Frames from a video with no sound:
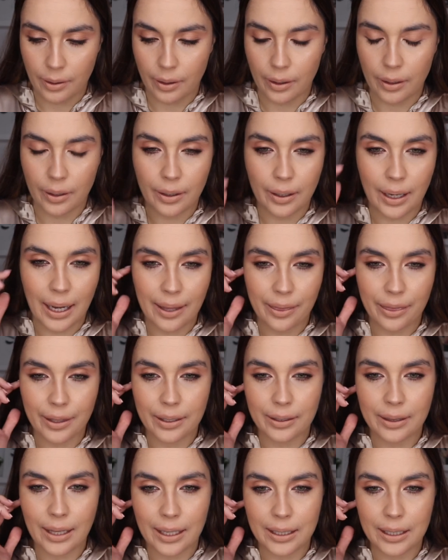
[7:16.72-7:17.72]
I
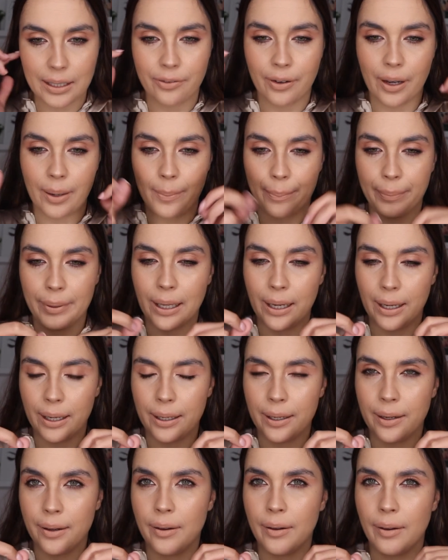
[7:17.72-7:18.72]
think that if I
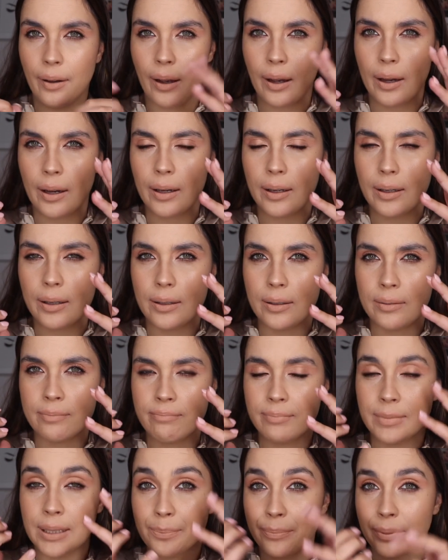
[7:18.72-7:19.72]
apply a
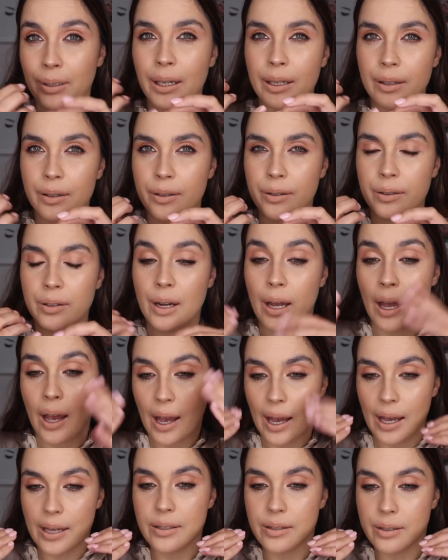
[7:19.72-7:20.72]
lip liner
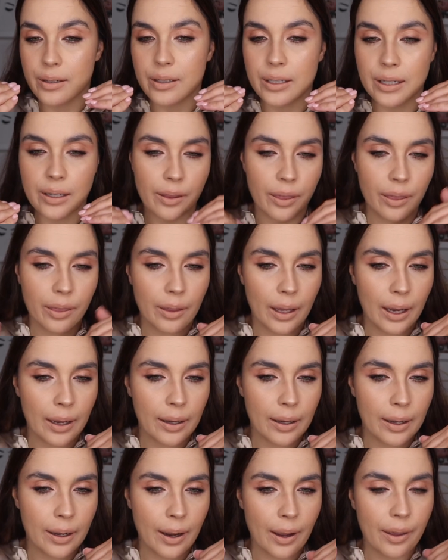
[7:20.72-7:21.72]
underneath,
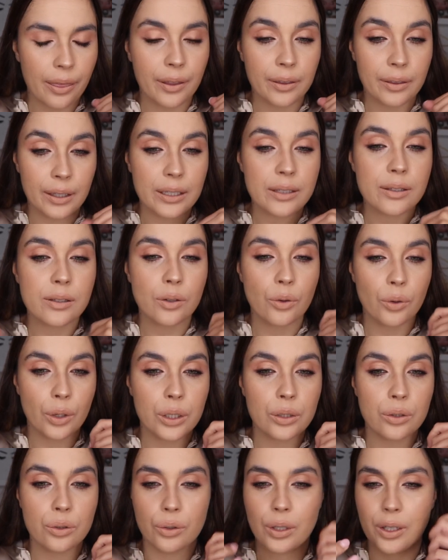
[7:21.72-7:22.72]
I think that it's
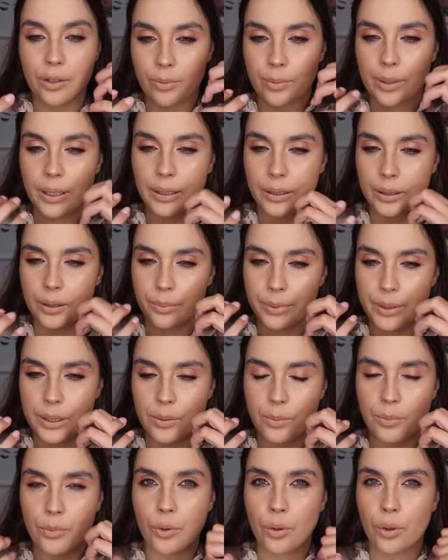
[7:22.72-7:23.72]
going to give me a little
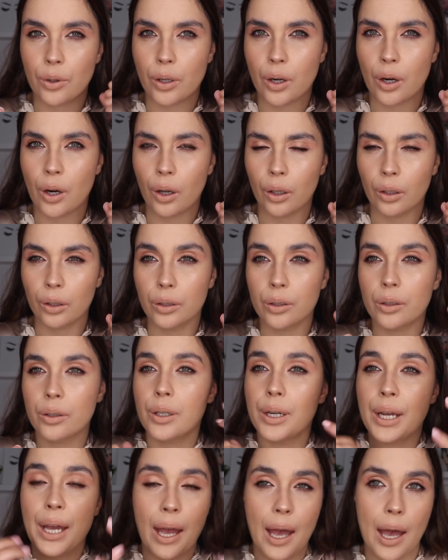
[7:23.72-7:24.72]
bit more color.
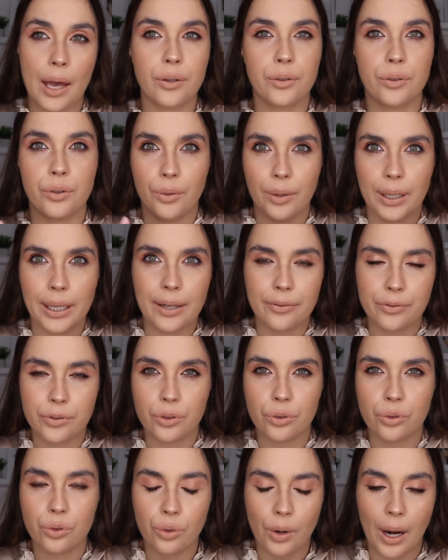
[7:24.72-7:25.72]
I don't know, I have
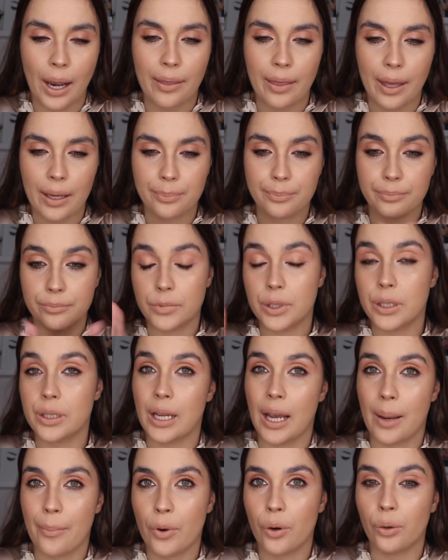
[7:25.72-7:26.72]
to try that.
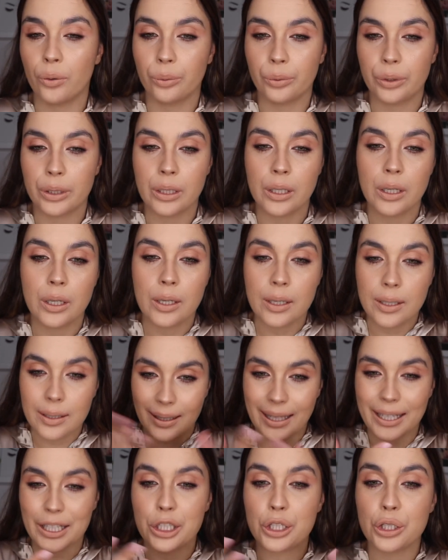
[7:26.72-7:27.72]
Today I'm only
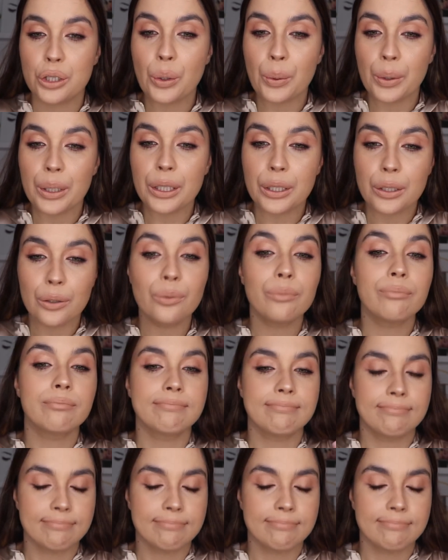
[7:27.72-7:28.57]
like showing you